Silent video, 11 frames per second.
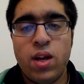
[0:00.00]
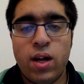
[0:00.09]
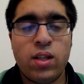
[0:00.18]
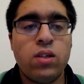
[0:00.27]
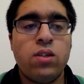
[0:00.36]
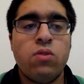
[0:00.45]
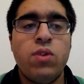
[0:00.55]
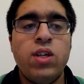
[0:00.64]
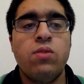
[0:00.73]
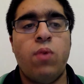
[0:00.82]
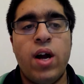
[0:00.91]
And that's the
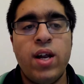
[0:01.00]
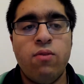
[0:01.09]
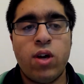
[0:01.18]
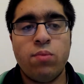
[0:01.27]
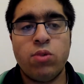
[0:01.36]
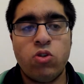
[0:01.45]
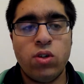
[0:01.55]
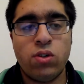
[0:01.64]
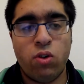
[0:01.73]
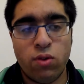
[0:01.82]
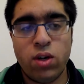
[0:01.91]
reason why A-level chemistry is
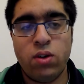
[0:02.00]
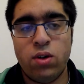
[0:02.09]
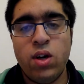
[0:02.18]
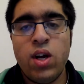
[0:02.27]
so good.